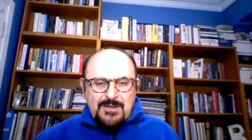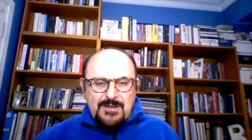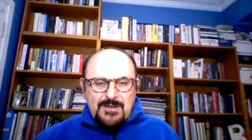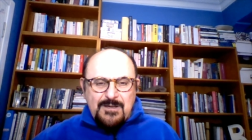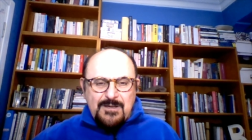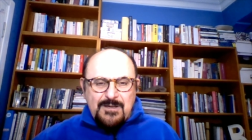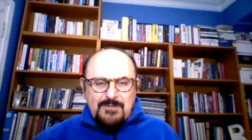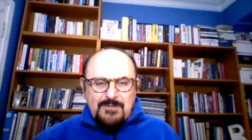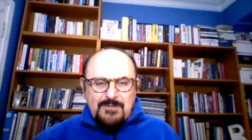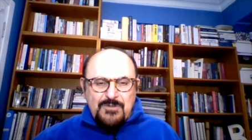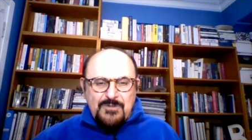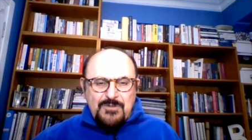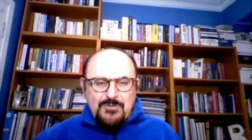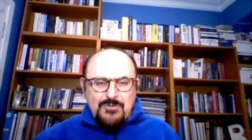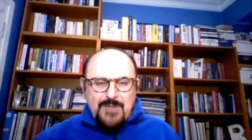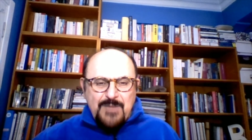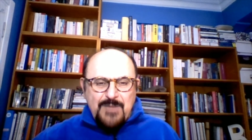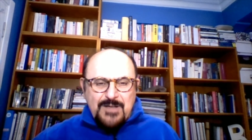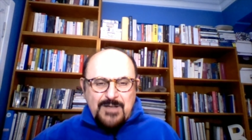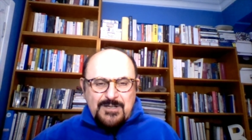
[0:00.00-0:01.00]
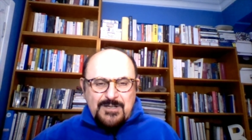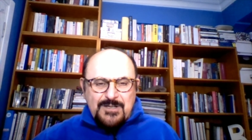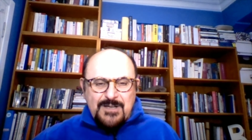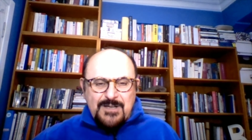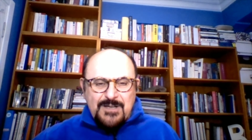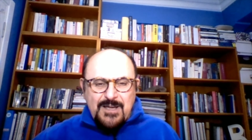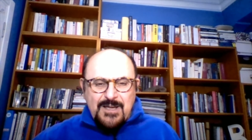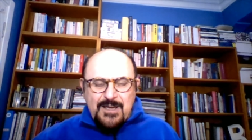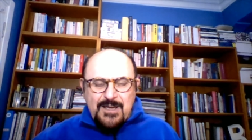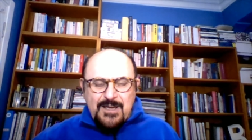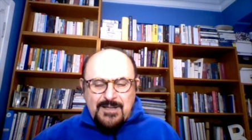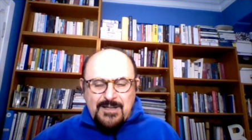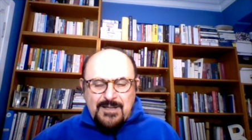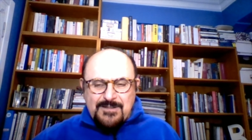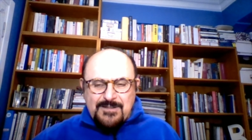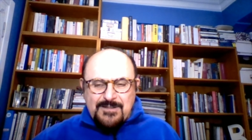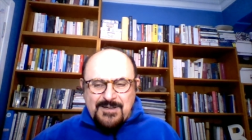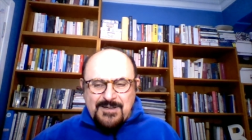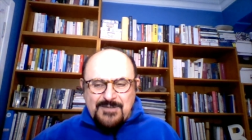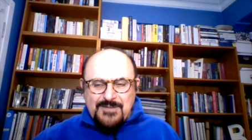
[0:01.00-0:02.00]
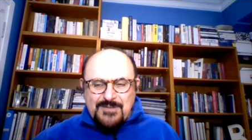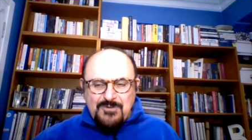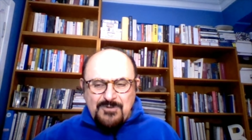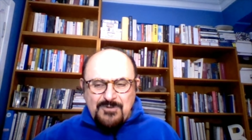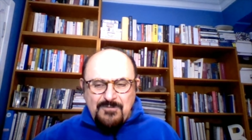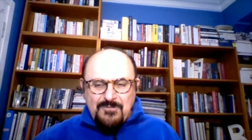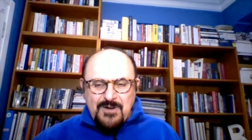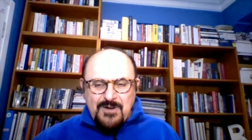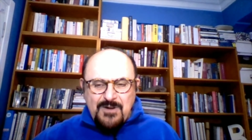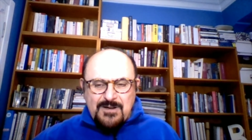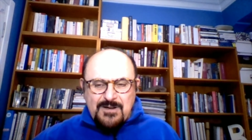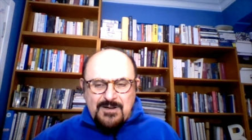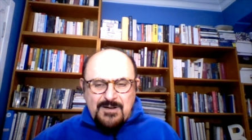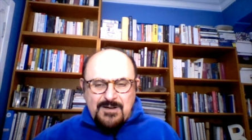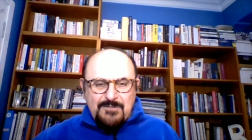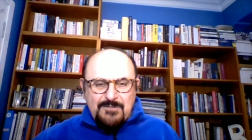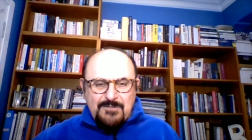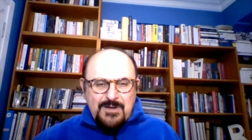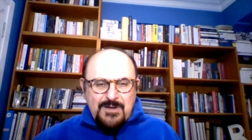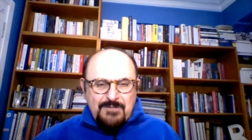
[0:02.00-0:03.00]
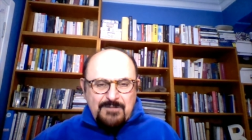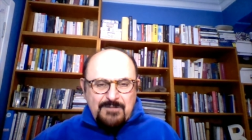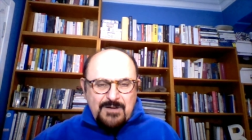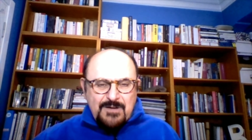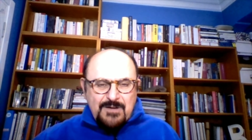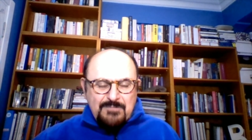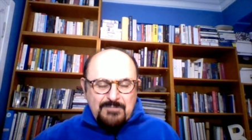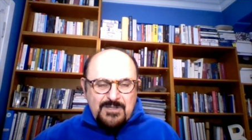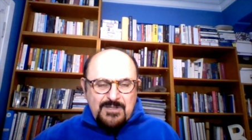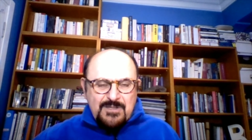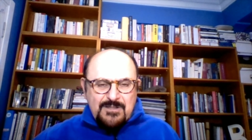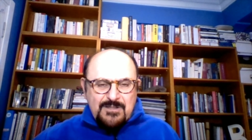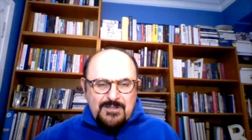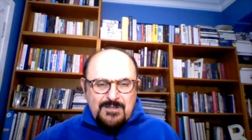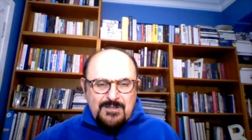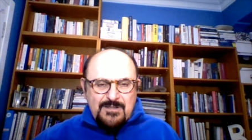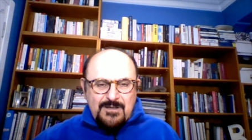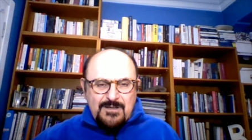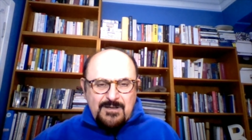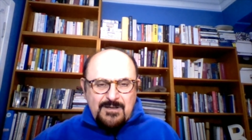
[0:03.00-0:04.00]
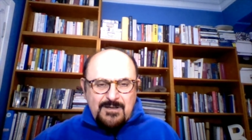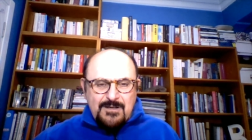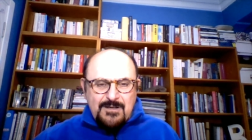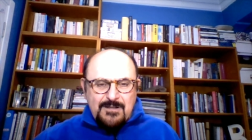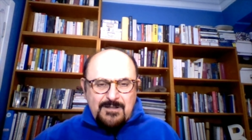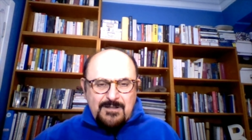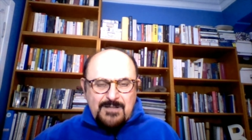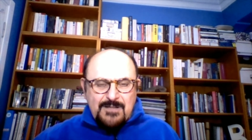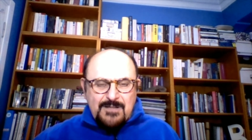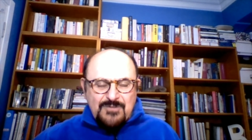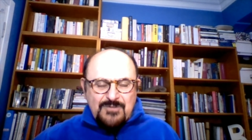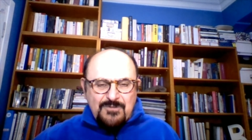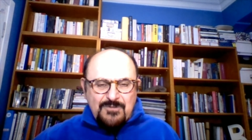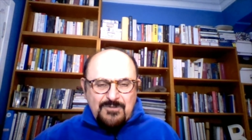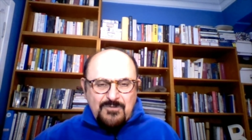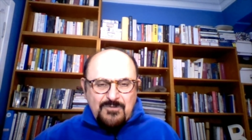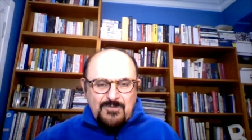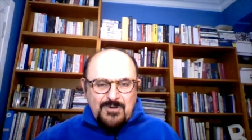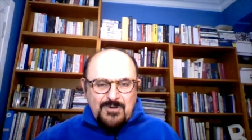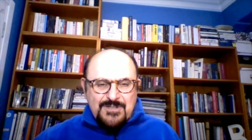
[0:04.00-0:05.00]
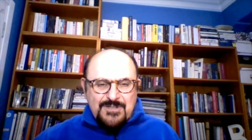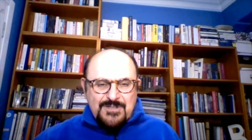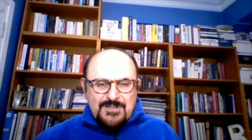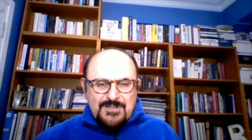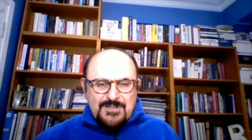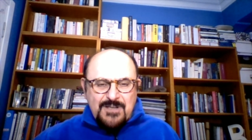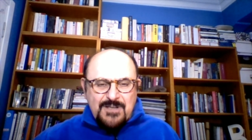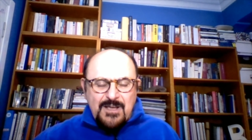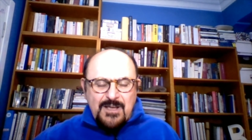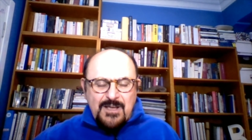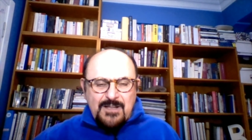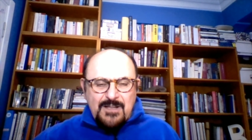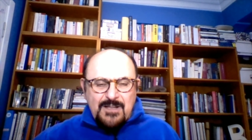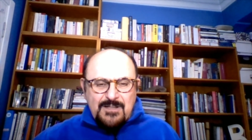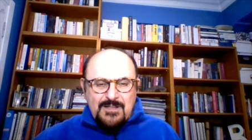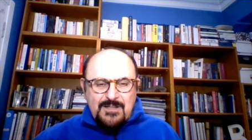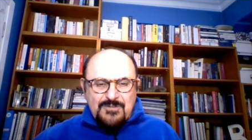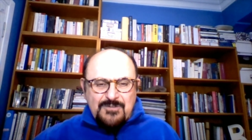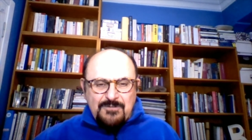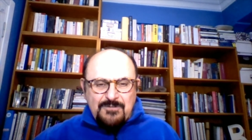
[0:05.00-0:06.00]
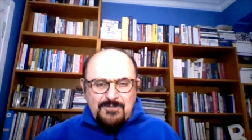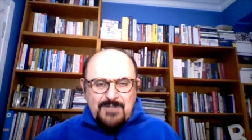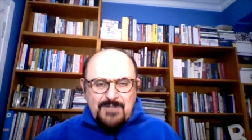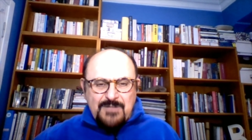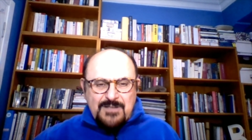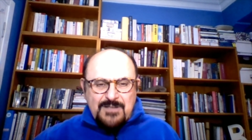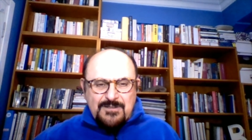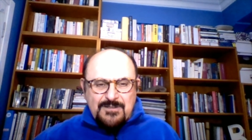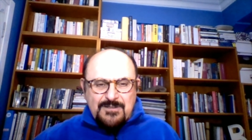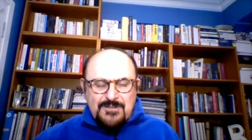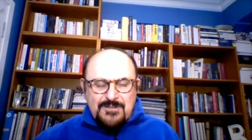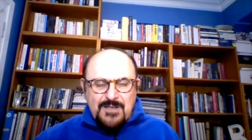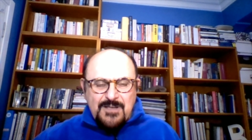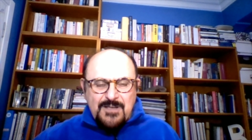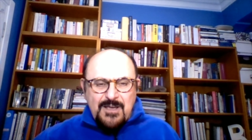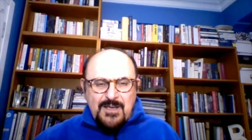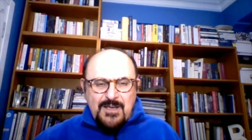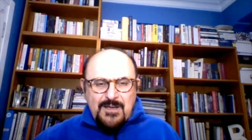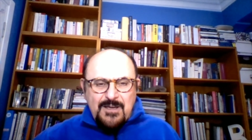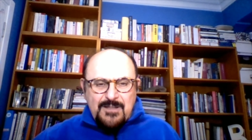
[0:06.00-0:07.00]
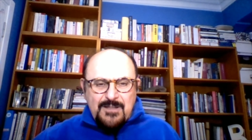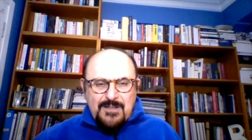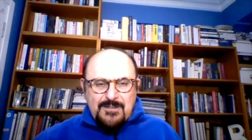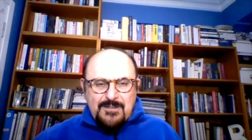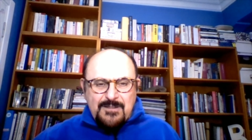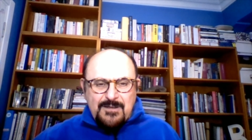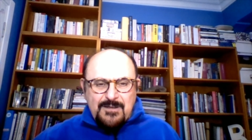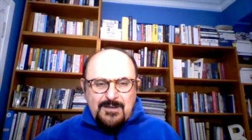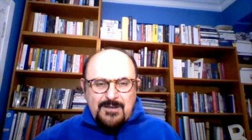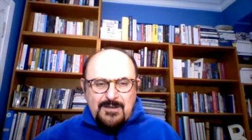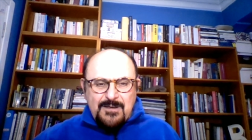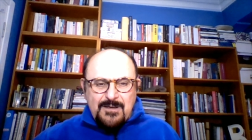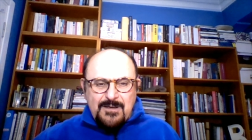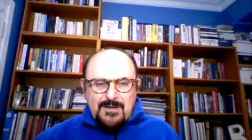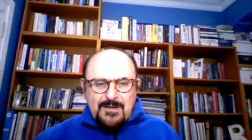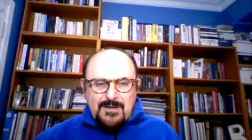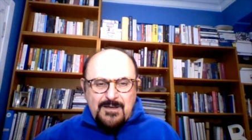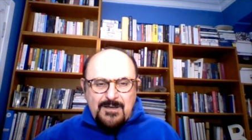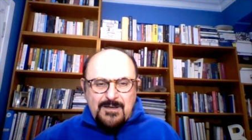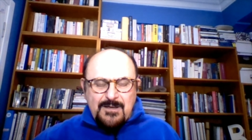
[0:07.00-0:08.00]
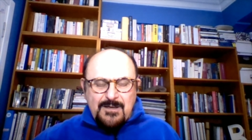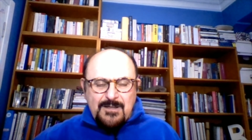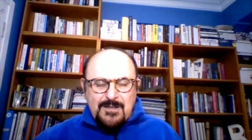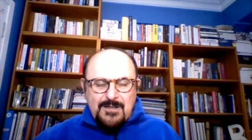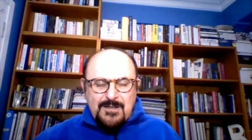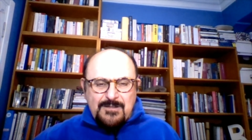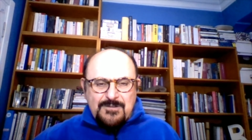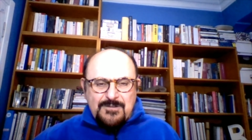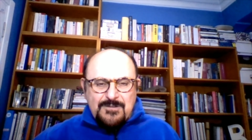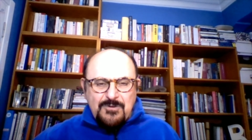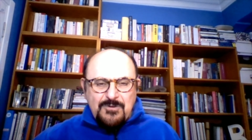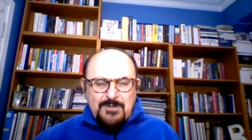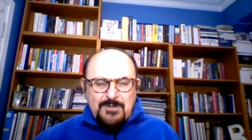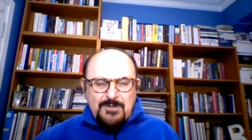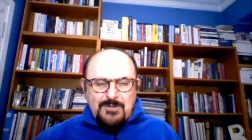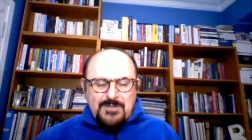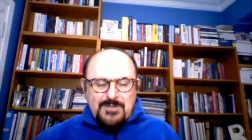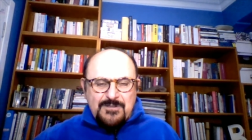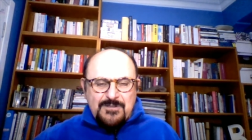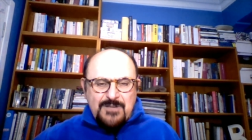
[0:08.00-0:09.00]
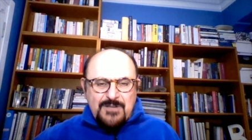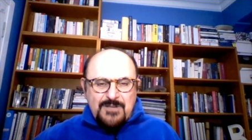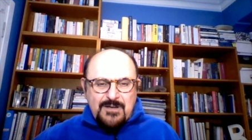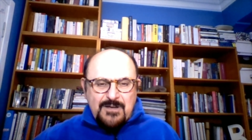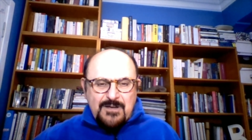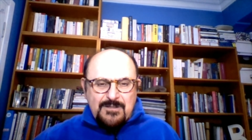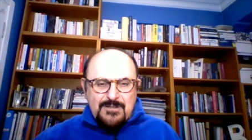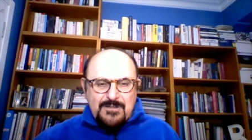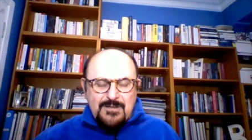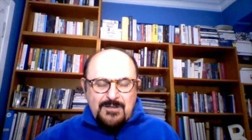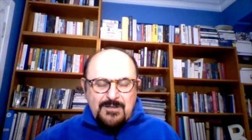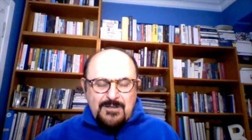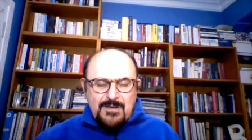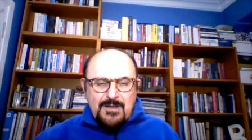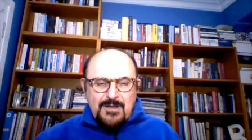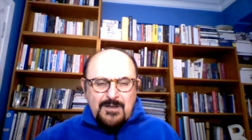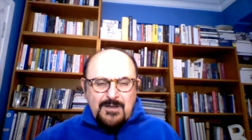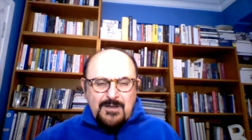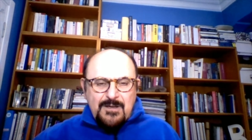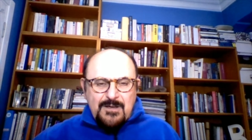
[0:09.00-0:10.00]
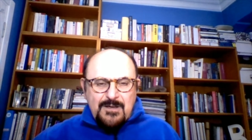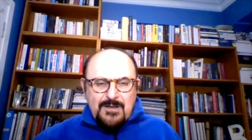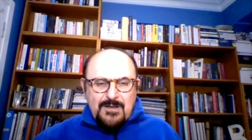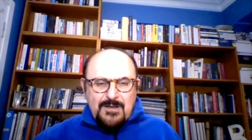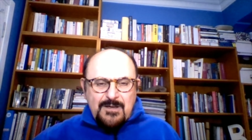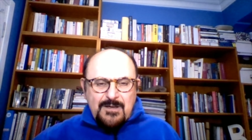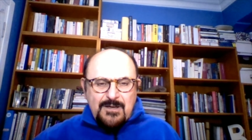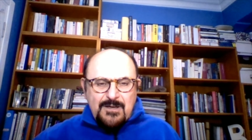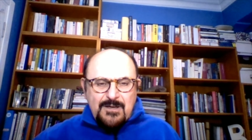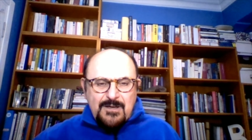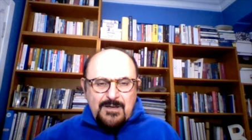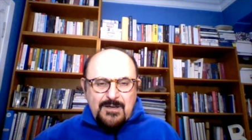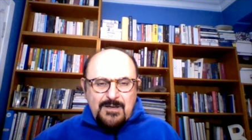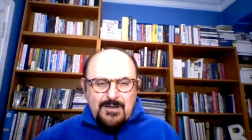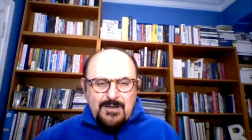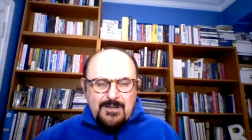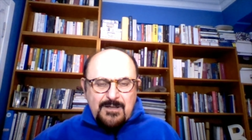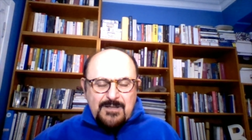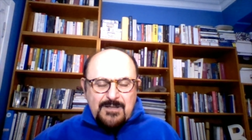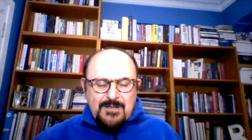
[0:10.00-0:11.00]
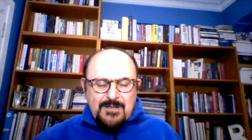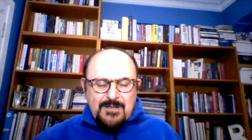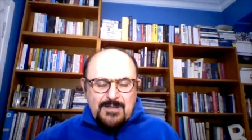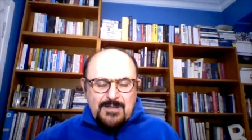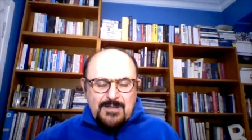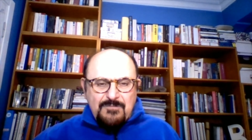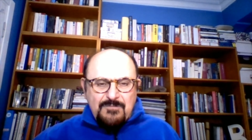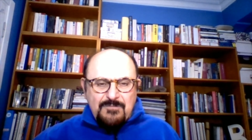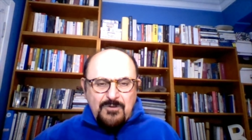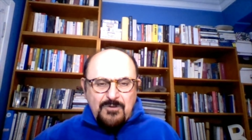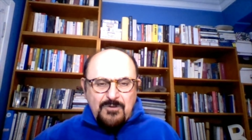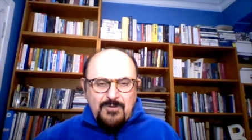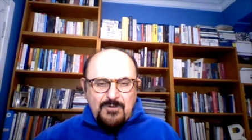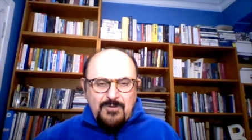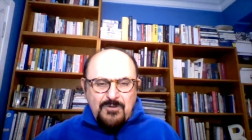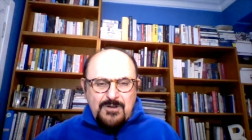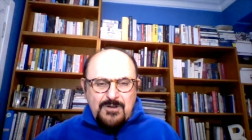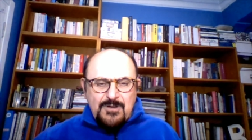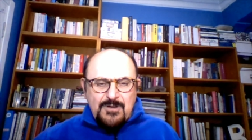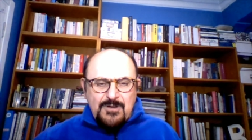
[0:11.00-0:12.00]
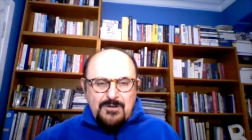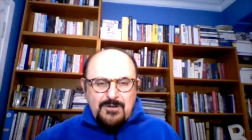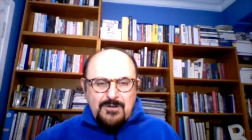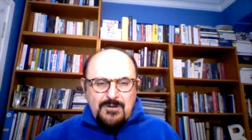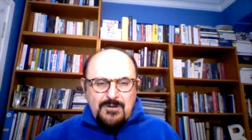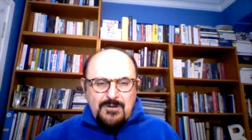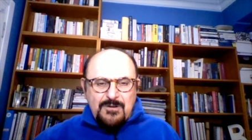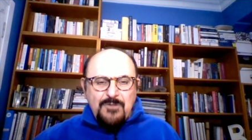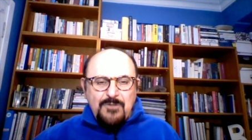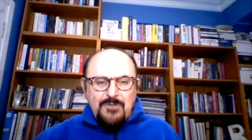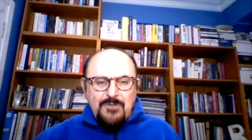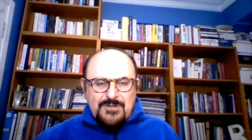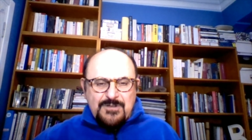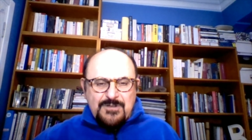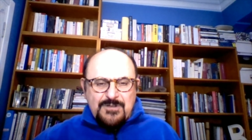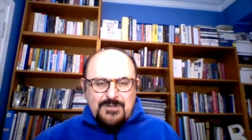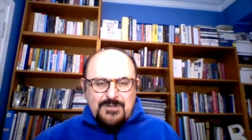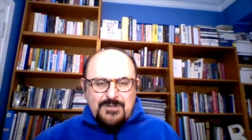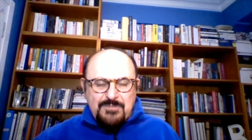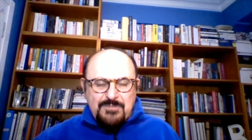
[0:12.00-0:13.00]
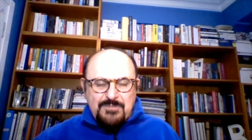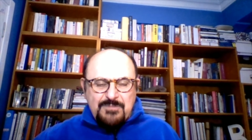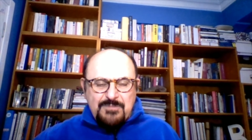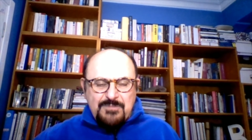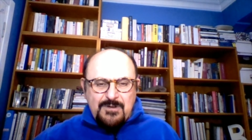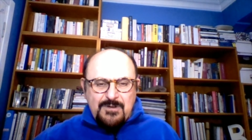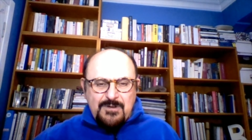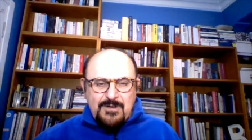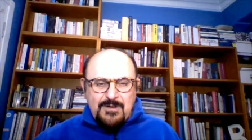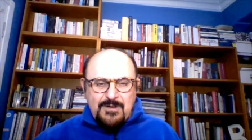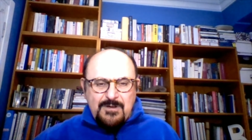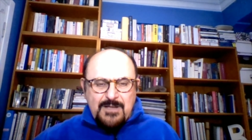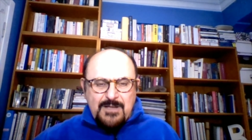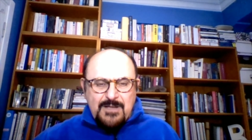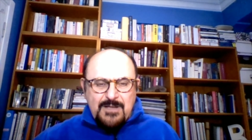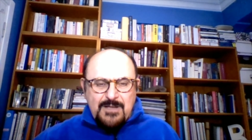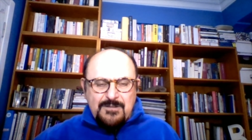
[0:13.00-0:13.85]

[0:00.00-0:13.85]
video manner, and so far we have completed lots of courses, lots of lessons, and this is going to be the second lesson for CoffeeScript lesson.